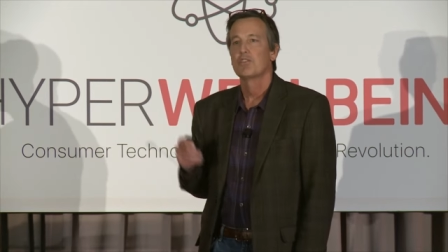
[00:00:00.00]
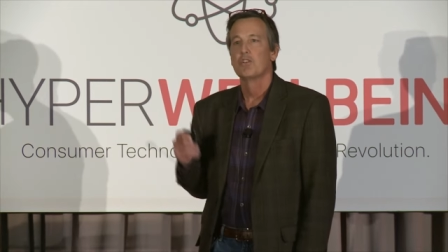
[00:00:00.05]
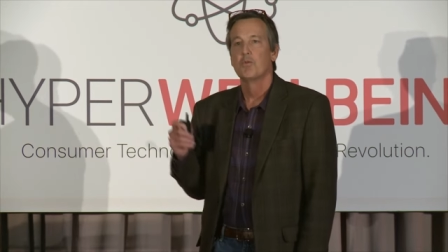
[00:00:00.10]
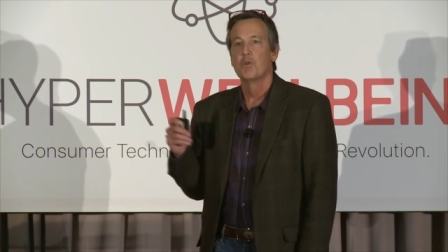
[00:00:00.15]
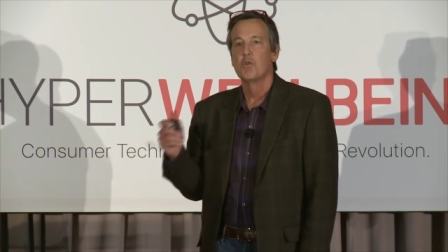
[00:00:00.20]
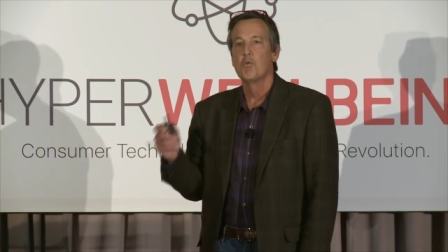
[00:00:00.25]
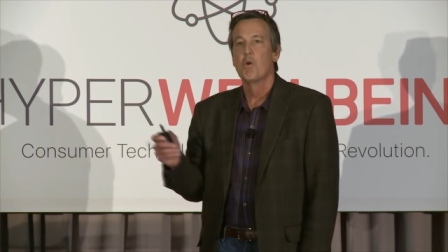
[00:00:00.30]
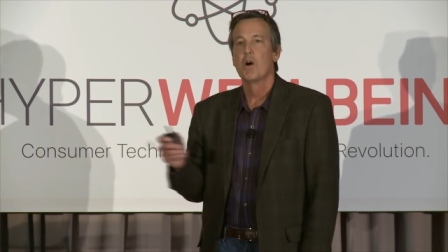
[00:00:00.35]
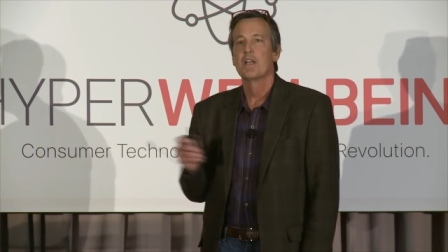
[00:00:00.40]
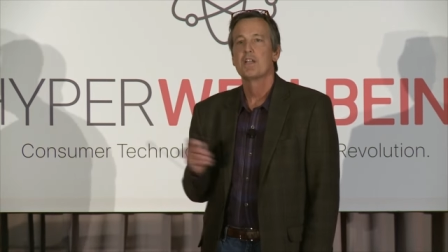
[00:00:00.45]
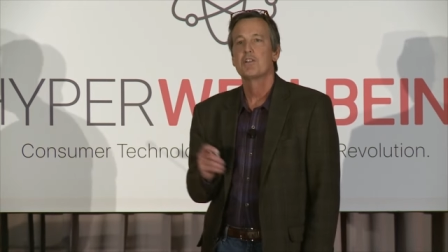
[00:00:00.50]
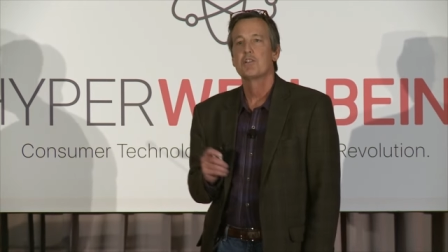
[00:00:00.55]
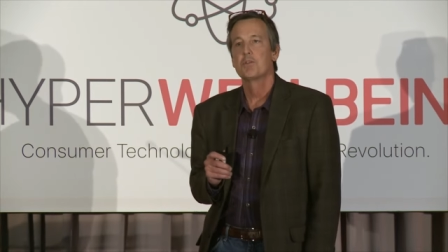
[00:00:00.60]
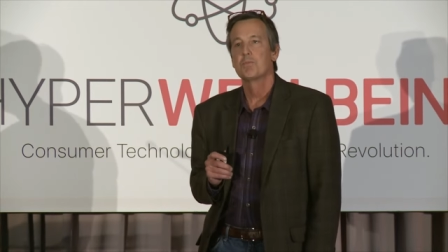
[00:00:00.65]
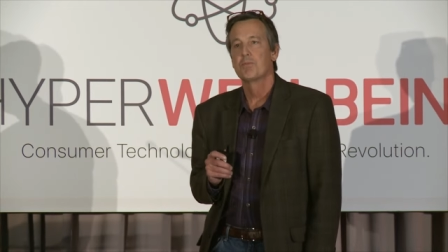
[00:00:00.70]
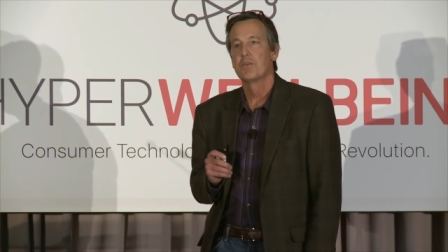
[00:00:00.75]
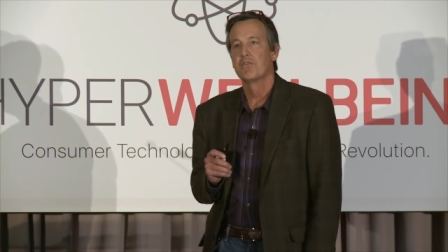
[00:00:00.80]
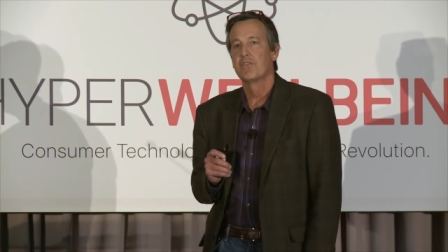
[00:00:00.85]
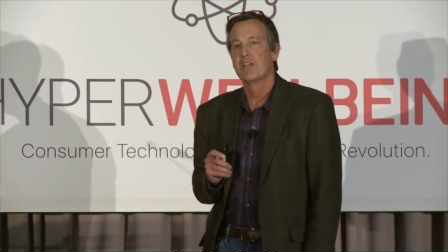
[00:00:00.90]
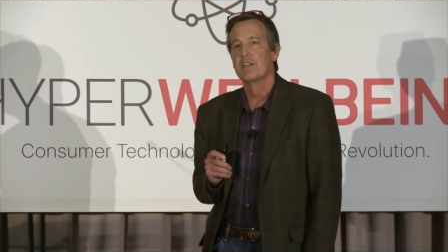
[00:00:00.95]
So we want to do
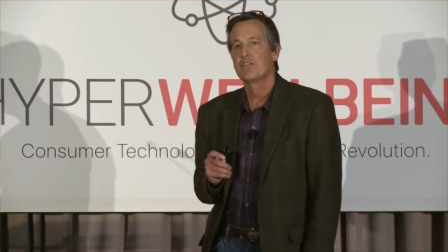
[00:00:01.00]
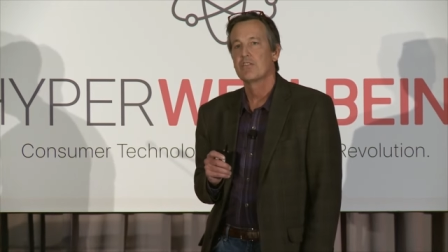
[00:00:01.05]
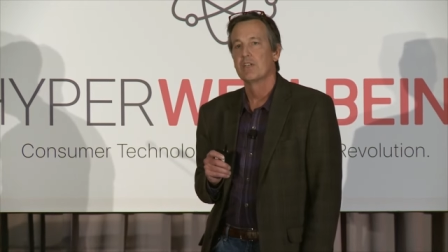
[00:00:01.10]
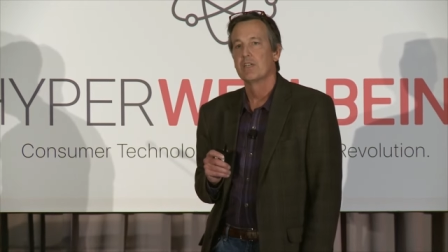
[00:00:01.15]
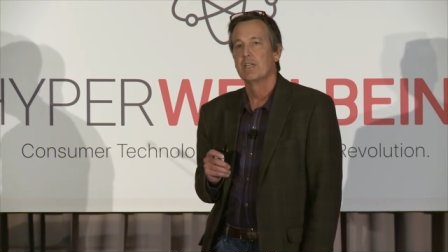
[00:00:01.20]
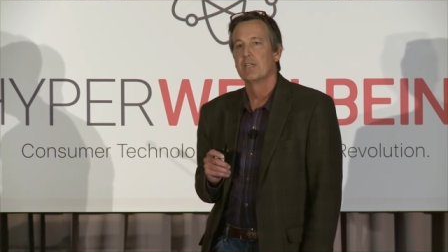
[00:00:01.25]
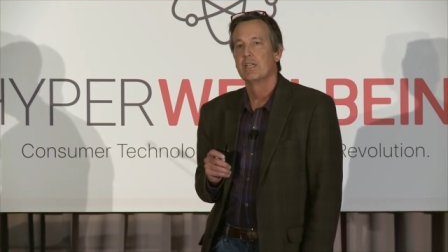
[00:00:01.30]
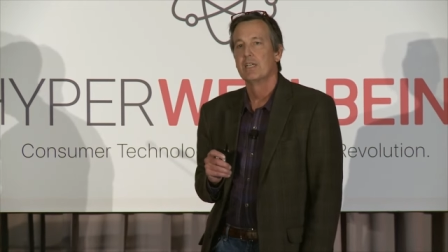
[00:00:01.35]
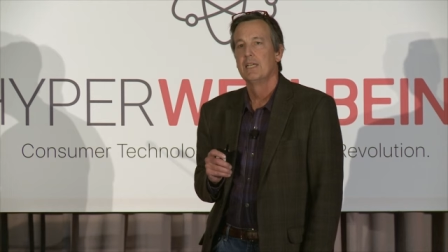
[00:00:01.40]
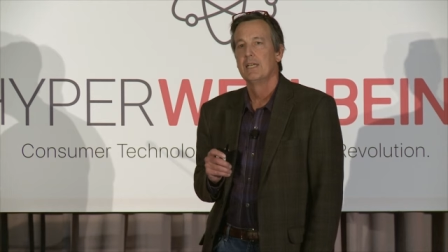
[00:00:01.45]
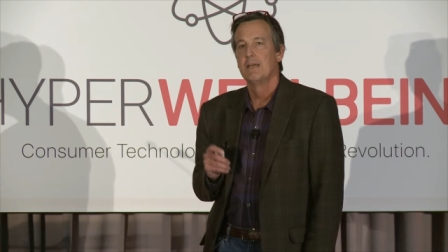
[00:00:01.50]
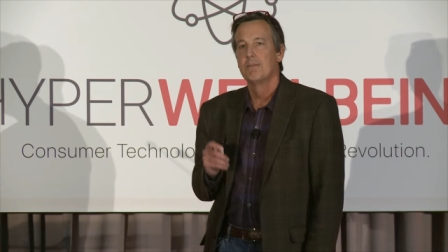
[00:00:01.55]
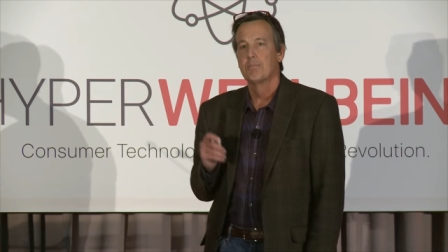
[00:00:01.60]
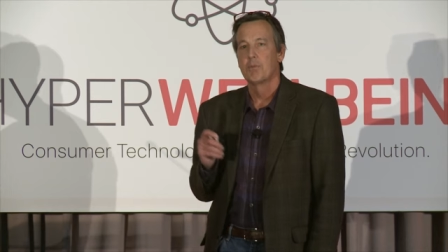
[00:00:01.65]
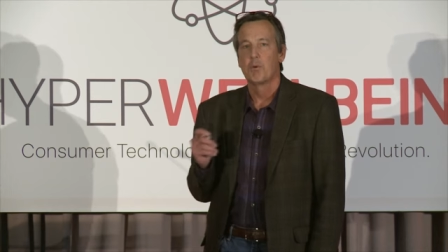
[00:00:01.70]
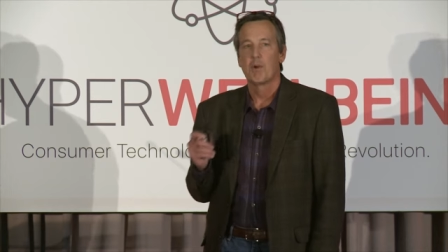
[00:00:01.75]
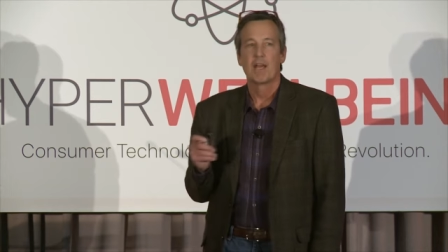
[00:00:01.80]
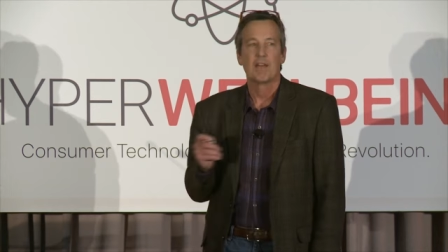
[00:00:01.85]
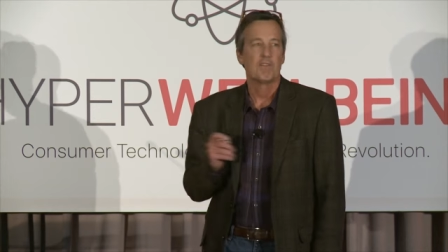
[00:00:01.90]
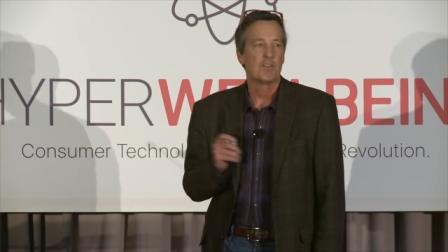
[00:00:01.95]
prevention,
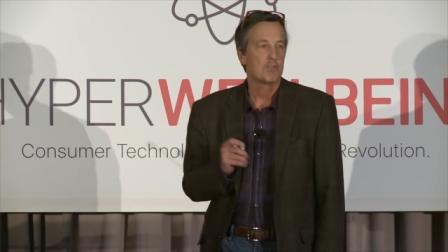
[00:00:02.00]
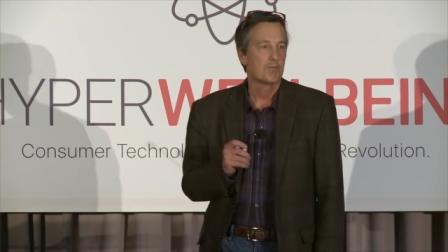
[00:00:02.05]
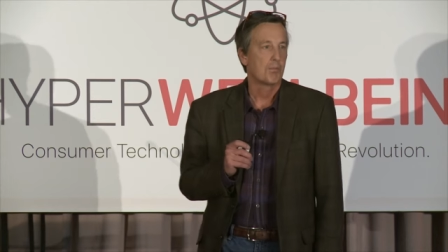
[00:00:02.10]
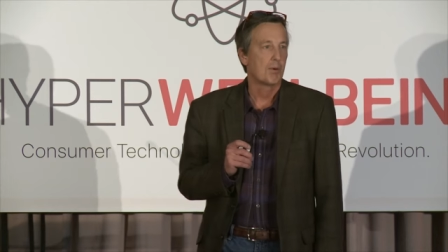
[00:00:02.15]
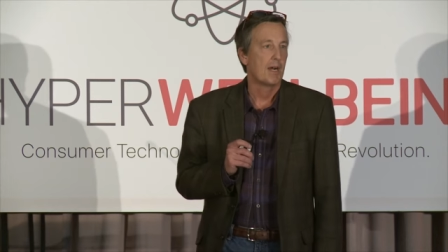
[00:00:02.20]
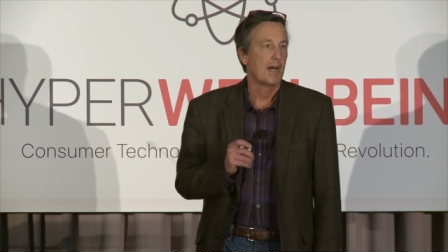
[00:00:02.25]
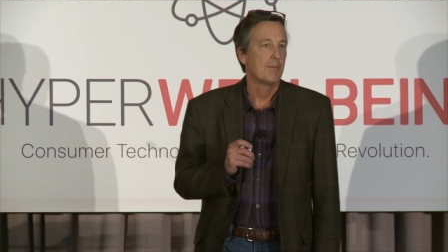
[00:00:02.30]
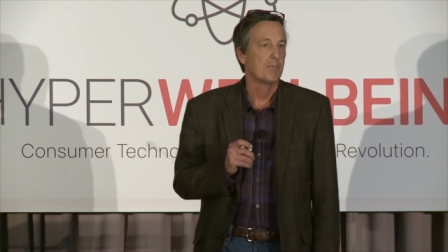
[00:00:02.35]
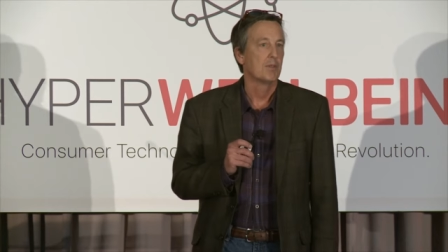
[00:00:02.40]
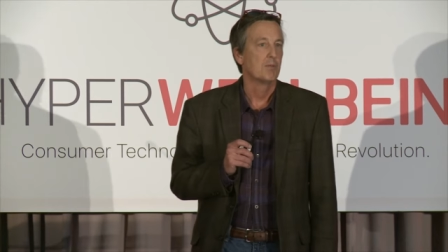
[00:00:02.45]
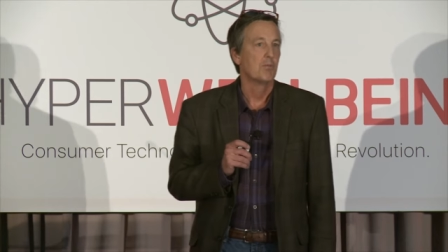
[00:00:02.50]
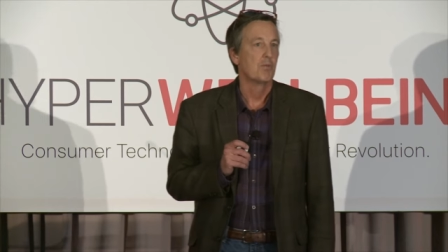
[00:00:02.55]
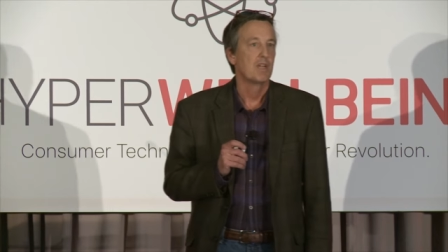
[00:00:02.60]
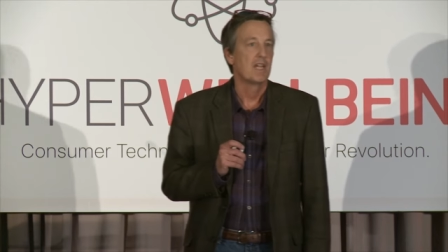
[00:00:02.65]
but we have this problem.